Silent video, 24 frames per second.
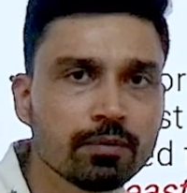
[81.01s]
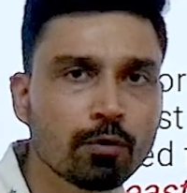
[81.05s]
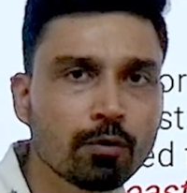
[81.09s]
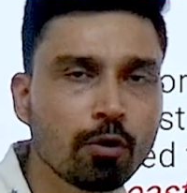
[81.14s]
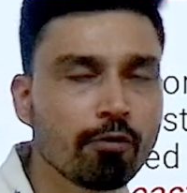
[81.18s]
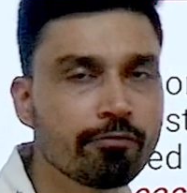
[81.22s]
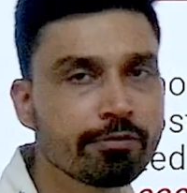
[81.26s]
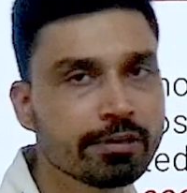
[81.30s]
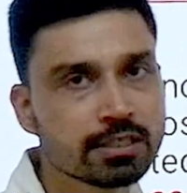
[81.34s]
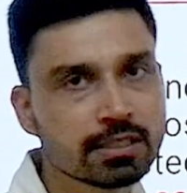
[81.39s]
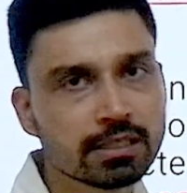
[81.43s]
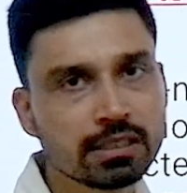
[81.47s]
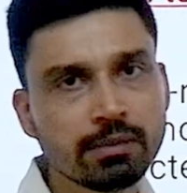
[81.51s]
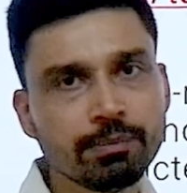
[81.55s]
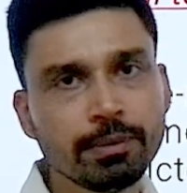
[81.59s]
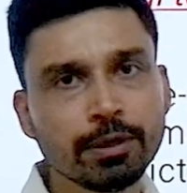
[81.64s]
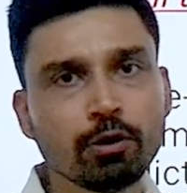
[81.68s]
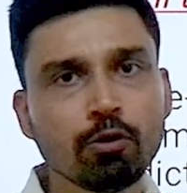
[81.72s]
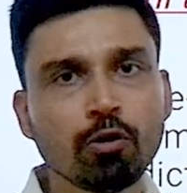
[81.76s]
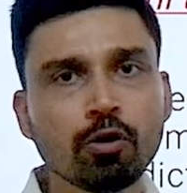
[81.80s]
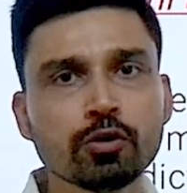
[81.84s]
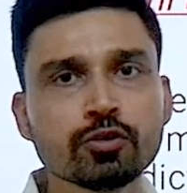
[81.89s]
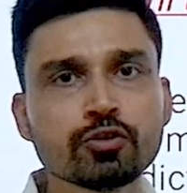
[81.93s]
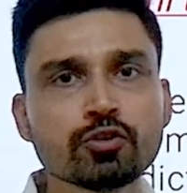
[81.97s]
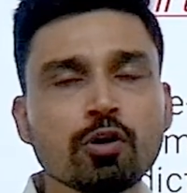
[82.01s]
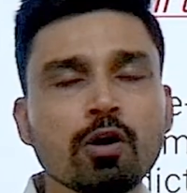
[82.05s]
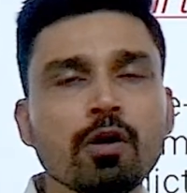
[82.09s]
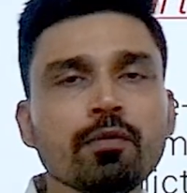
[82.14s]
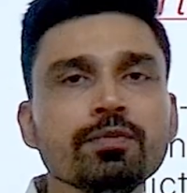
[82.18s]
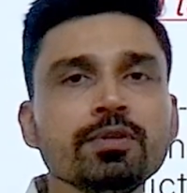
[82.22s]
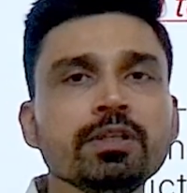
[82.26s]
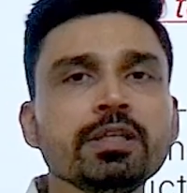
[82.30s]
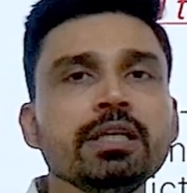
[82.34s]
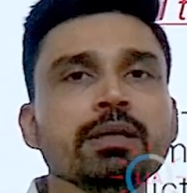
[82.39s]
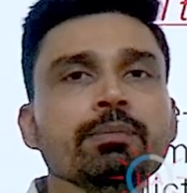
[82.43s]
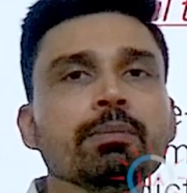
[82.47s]
obviously because of
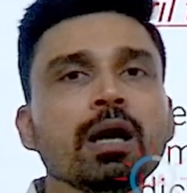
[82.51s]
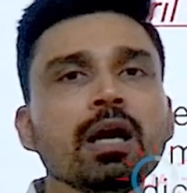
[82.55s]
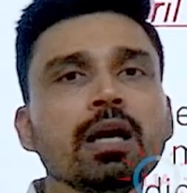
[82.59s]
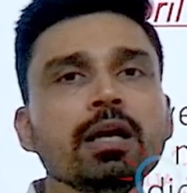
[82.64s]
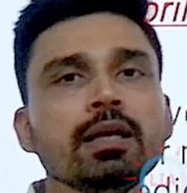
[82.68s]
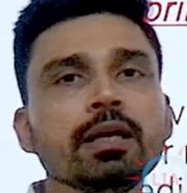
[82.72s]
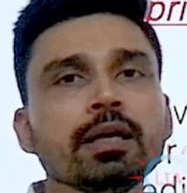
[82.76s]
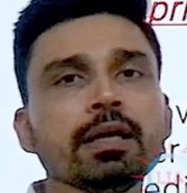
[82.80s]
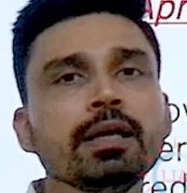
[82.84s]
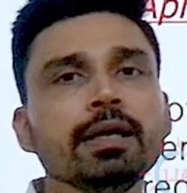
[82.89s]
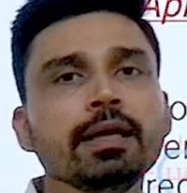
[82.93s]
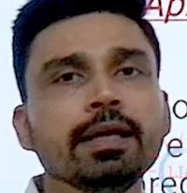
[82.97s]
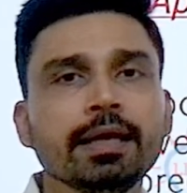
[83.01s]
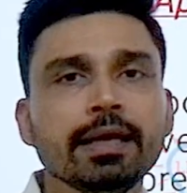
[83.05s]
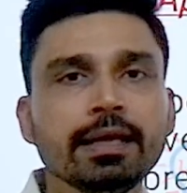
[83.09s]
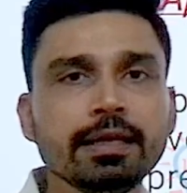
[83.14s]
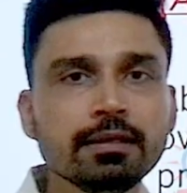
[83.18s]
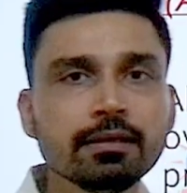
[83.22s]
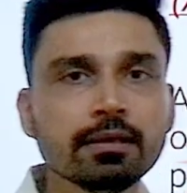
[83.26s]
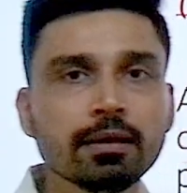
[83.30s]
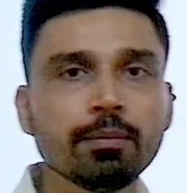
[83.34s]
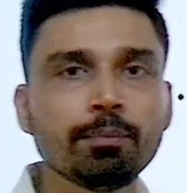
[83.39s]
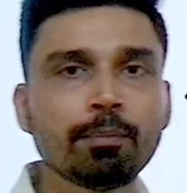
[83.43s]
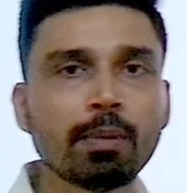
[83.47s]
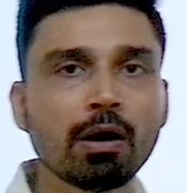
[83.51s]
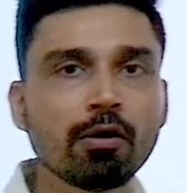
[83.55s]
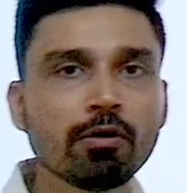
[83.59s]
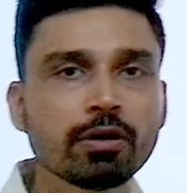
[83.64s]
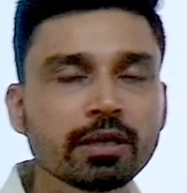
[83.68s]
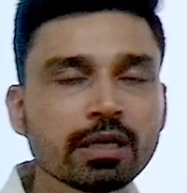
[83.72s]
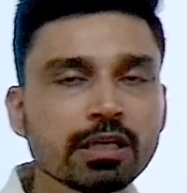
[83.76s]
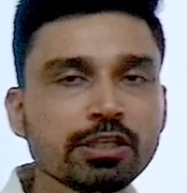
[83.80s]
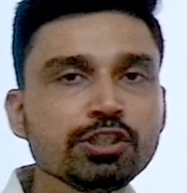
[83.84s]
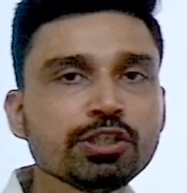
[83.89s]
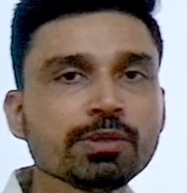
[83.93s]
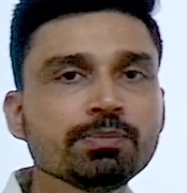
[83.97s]
the demand in power
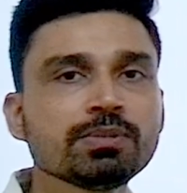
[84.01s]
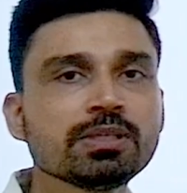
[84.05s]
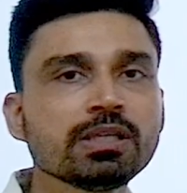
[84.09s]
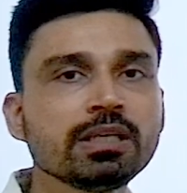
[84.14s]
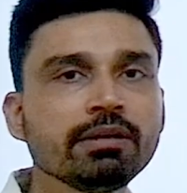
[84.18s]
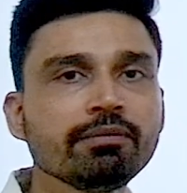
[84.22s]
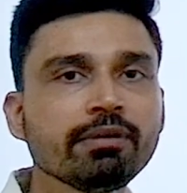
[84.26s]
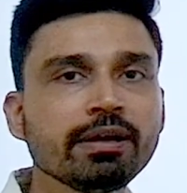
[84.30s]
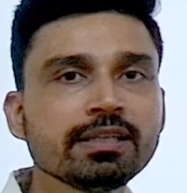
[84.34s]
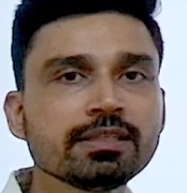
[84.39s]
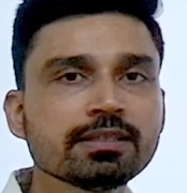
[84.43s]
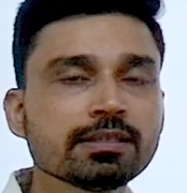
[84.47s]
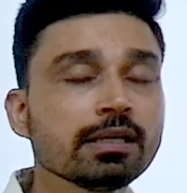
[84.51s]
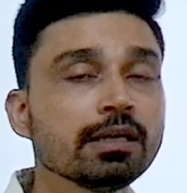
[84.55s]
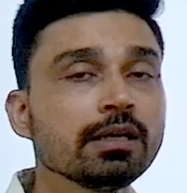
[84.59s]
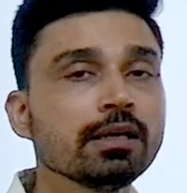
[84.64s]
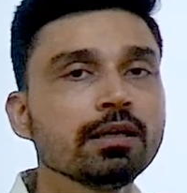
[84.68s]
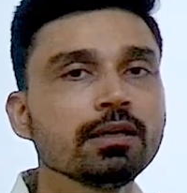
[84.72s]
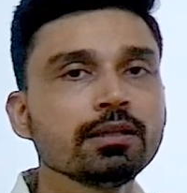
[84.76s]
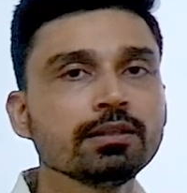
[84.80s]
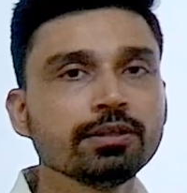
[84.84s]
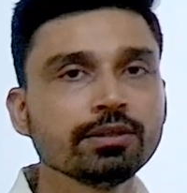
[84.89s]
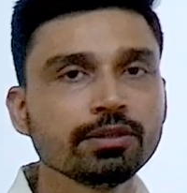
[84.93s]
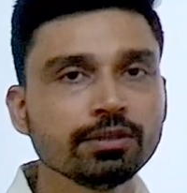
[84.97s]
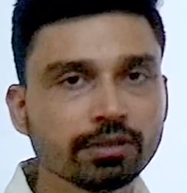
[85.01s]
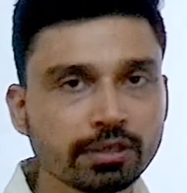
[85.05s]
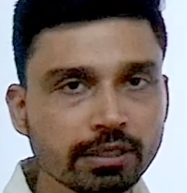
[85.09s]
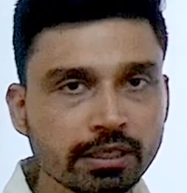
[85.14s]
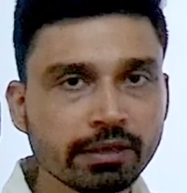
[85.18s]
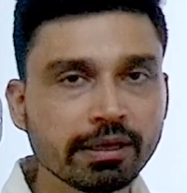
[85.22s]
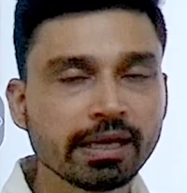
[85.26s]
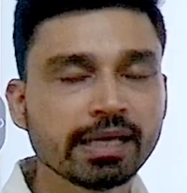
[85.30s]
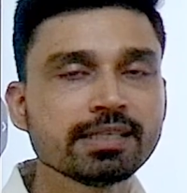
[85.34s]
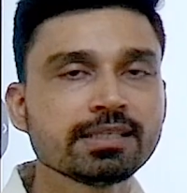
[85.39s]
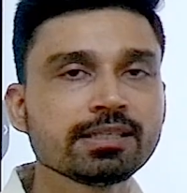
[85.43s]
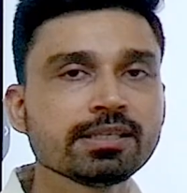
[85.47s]
consumption
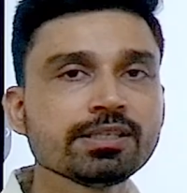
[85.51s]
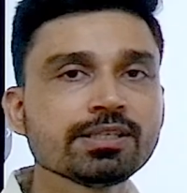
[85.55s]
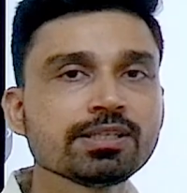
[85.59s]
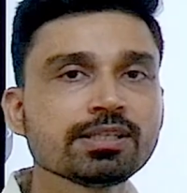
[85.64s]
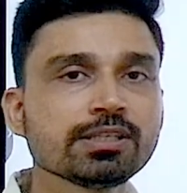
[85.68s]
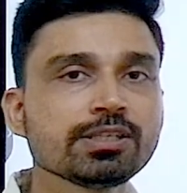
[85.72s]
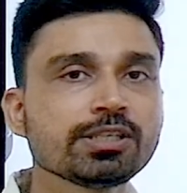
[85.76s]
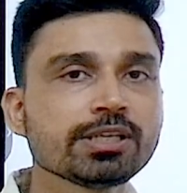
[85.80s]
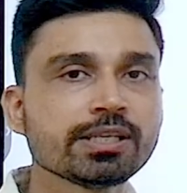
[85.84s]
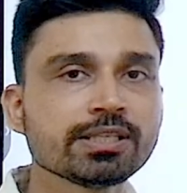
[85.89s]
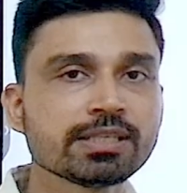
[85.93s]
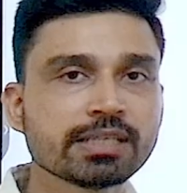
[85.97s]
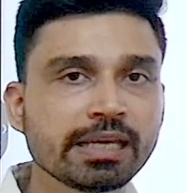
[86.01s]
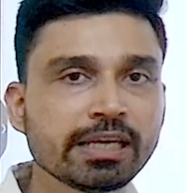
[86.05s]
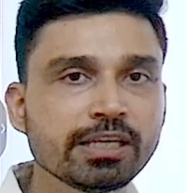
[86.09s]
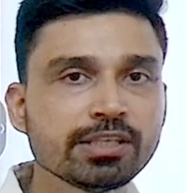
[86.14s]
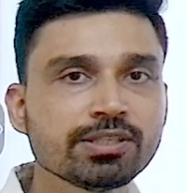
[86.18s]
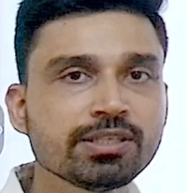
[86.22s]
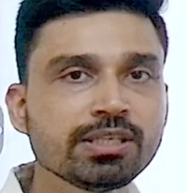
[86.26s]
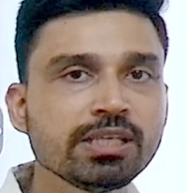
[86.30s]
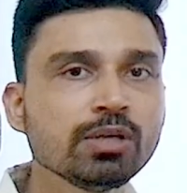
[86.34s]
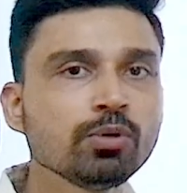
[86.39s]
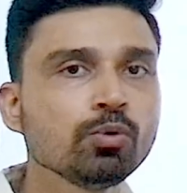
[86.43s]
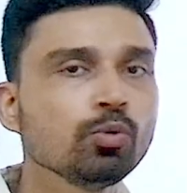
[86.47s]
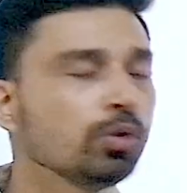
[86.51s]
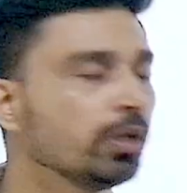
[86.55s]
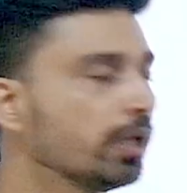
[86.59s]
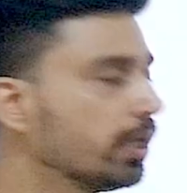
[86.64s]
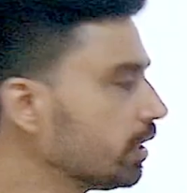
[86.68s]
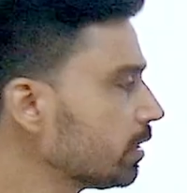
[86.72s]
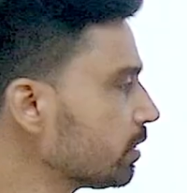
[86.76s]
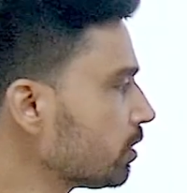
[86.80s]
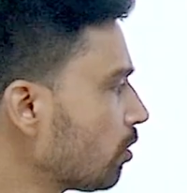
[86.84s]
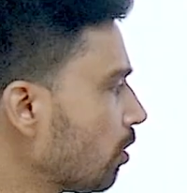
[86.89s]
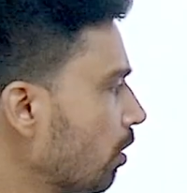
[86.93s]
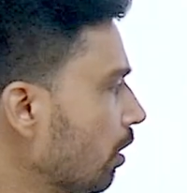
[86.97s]
devices such as AC, coolers
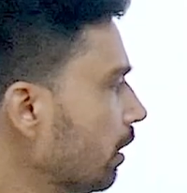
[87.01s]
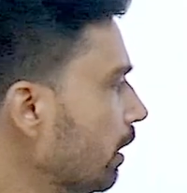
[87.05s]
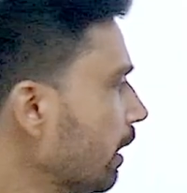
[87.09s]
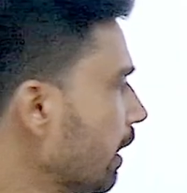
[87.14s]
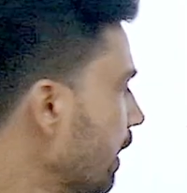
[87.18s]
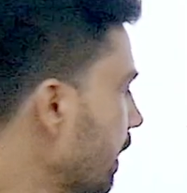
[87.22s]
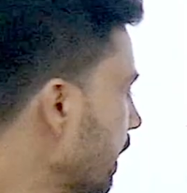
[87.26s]
and all,